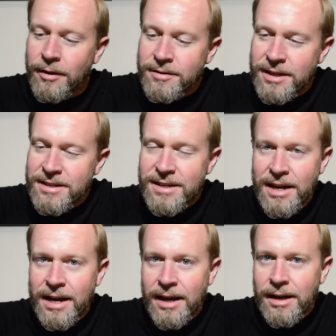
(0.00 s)

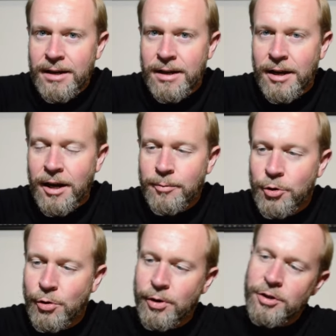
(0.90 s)
today
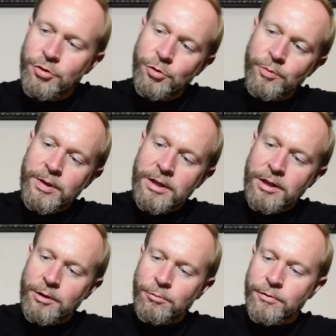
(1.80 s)
I'm going to
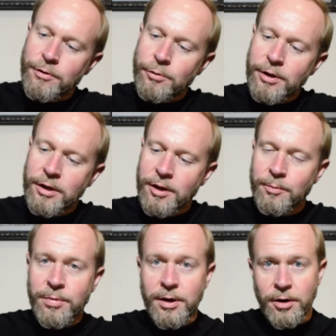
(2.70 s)
be reviewing a
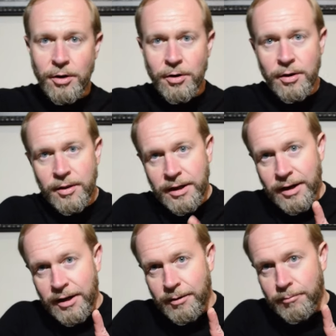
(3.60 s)
beer that
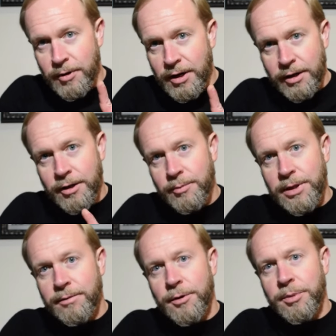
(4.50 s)
I am not going to
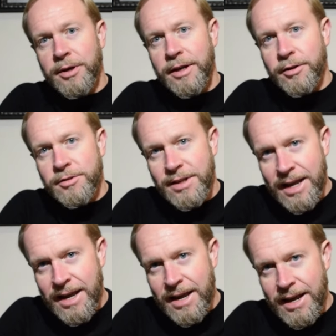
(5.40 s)
be able to pronounce
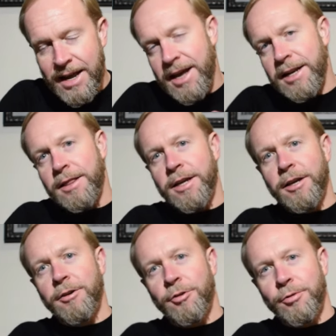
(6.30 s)

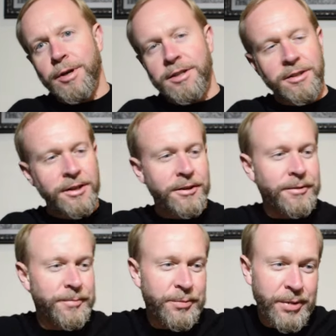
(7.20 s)
anything correctly
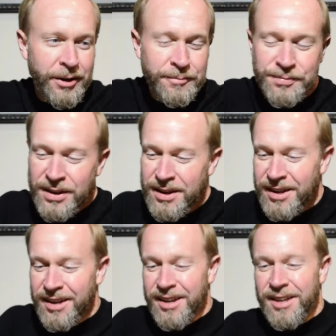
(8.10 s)
about.
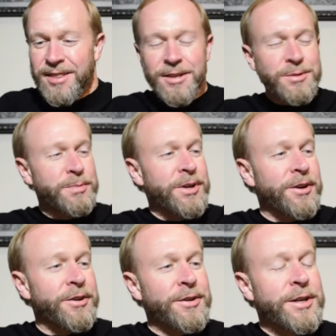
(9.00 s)
This
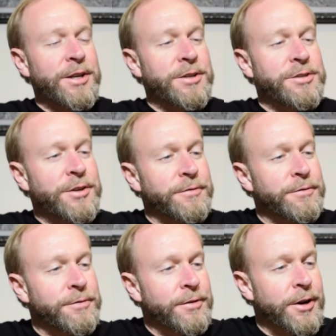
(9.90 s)
beer is
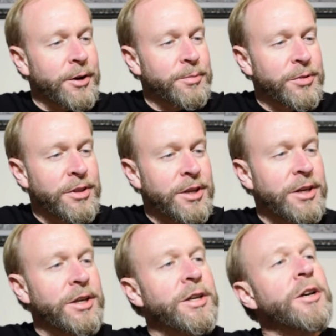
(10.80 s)
from
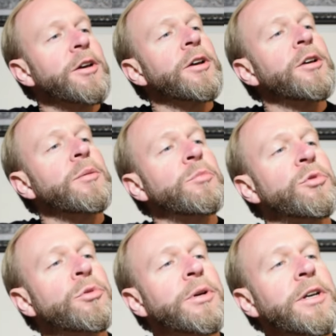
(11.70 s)
the
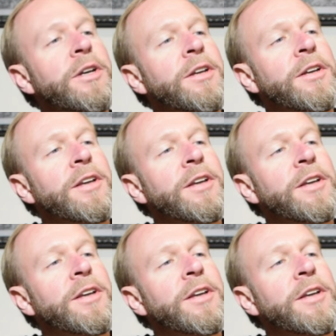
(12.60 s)
Brouwerij